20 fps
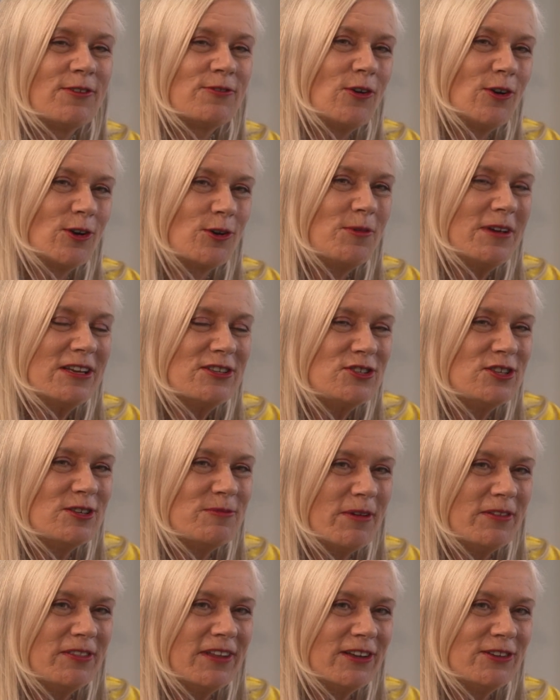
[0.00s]
I've got a question
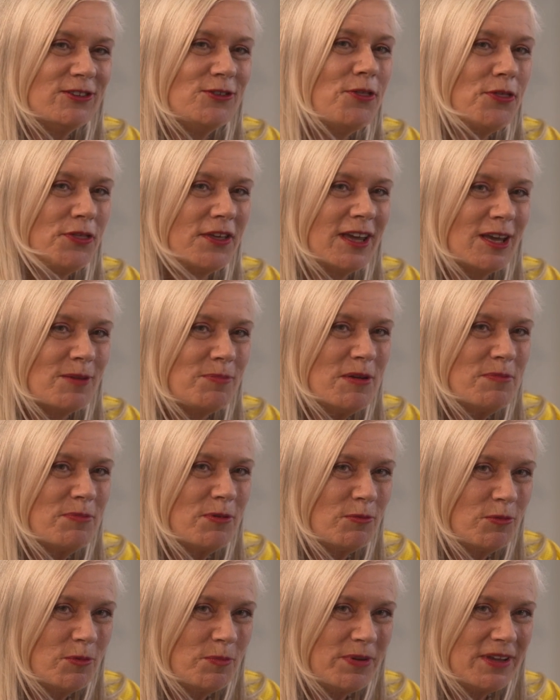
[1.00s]
about that. You think people
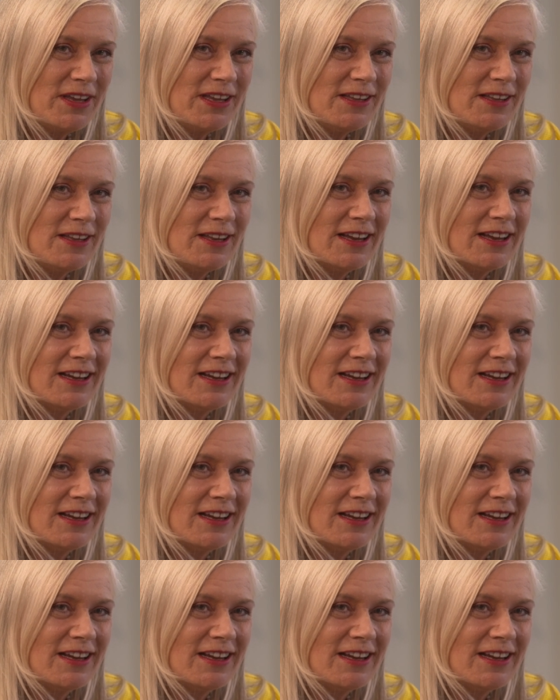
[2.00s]
will pay?